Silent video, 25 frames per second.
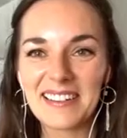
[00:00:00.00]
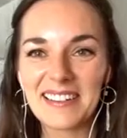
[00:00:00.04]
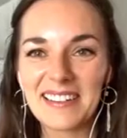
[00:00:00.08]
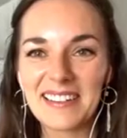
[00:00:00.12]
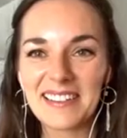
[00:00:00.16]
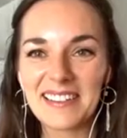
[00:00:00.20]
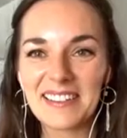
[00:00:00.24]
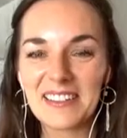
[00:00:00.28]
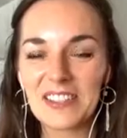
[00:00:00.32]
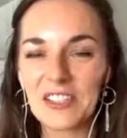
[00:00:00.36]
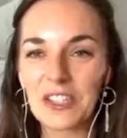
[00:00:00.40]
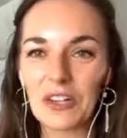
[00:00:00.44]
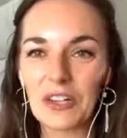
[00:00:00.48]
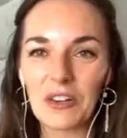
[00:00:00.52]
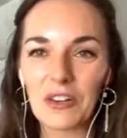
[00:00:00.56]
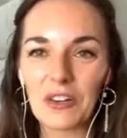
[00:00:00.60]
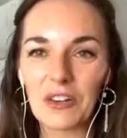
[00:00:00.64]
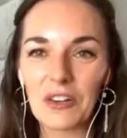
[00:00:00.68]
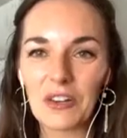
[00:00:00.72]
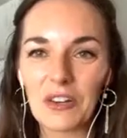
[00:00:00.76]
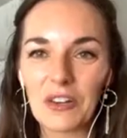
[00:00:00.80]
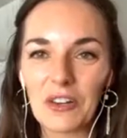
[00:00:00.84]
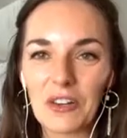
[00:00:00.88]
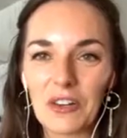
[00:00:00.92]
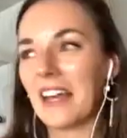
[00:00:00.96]
so
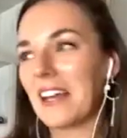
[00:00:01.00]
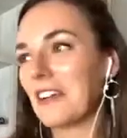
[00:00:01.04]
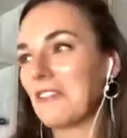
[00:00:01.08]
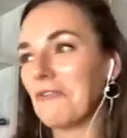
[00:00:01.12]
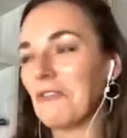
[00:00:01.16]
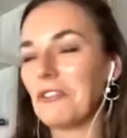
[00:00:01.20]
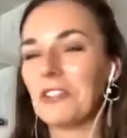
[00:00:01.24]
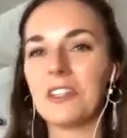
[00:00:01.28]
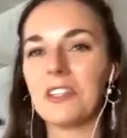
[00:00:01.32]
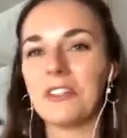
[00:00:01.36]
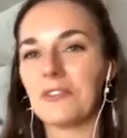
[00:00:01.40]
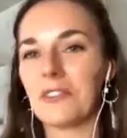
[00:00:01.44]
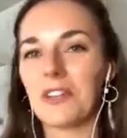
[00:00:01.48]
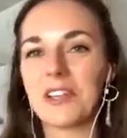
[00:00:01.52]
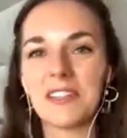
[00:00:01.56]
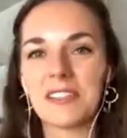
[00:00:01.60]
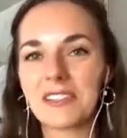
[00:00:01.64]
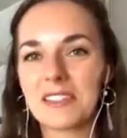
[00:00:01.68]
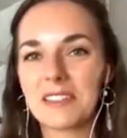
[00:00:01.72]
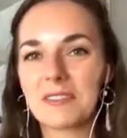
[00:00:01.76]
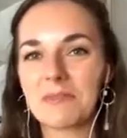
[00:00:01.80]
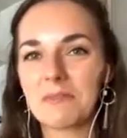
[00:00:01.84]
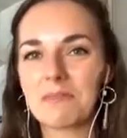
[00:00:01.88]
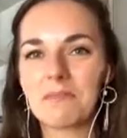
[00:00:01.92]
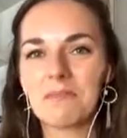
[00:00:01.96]
that I wouldn't risk
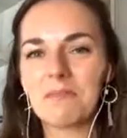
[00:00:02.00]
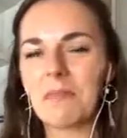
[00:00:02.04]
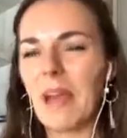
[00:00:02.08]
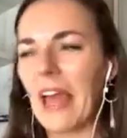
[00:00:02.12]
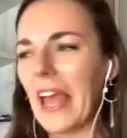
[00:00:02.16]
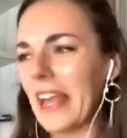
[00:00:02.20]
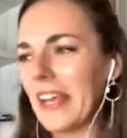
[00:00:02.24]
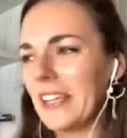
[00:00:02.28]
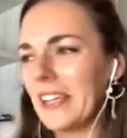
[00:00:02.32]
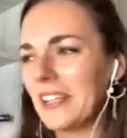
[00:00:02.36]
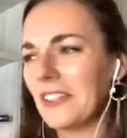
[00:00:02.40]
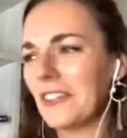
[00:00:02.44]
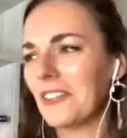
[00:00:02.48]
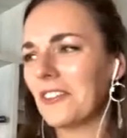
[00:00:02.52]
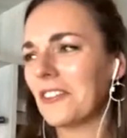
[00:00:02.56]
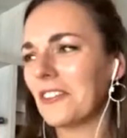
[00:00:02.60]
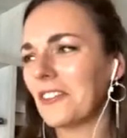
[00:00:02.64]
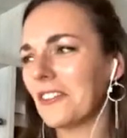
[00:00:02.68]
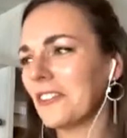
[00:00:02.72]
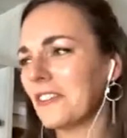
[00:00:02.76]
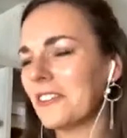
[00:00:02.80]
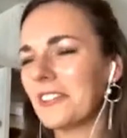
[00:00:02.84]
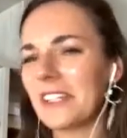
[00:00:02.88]
pain or